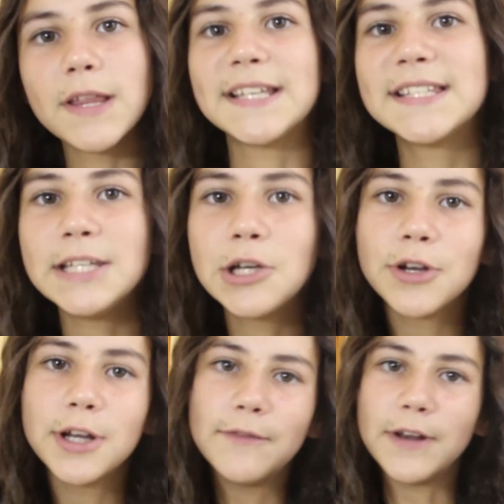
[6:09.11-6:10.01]
like
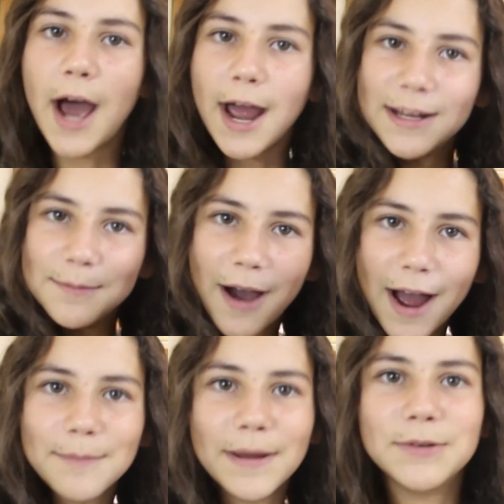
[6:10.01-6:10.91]
secretive and hiding
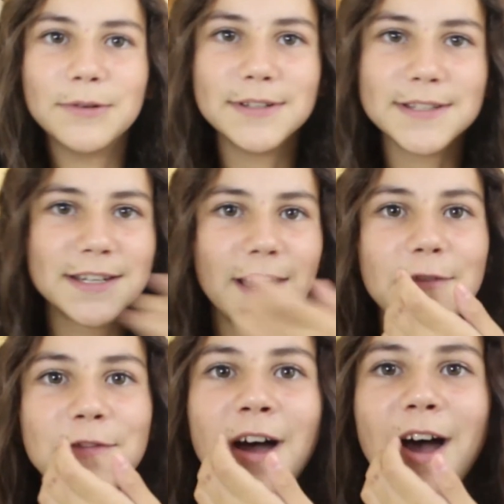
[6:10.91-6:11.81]
behind my door and
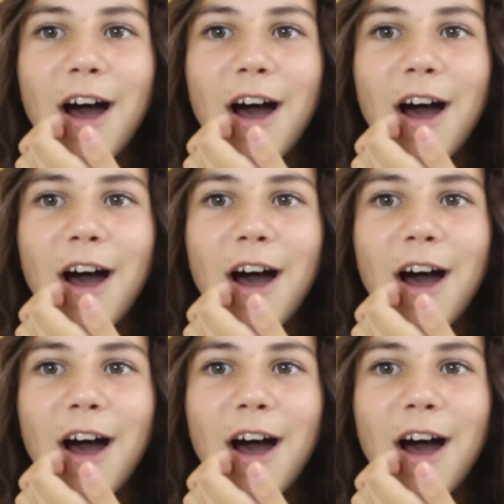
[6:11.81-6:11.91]
stuff.